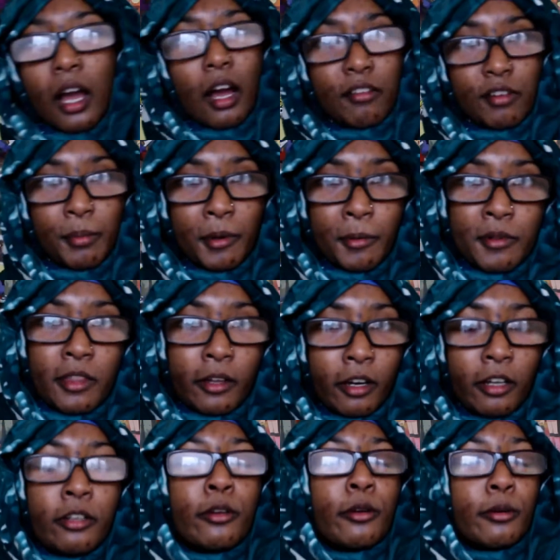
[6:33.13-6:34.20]
A robber with a
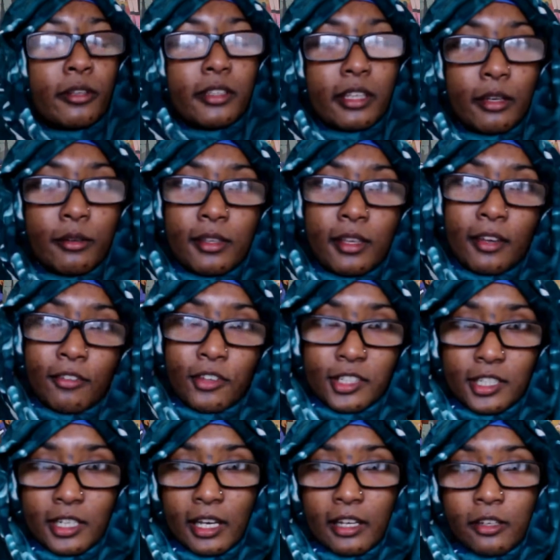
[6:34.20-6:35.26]
gun who would kill you if you
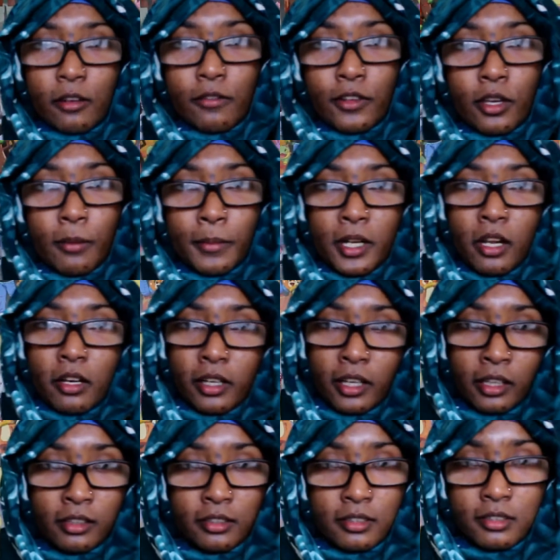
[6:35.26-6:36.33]
didn't hand over your
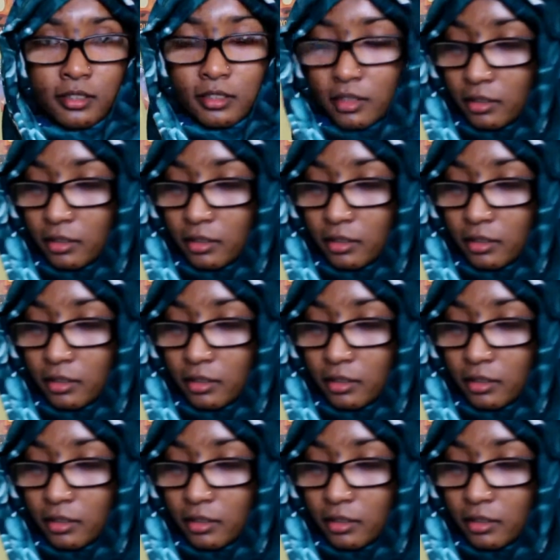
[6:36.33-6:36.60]
belongings.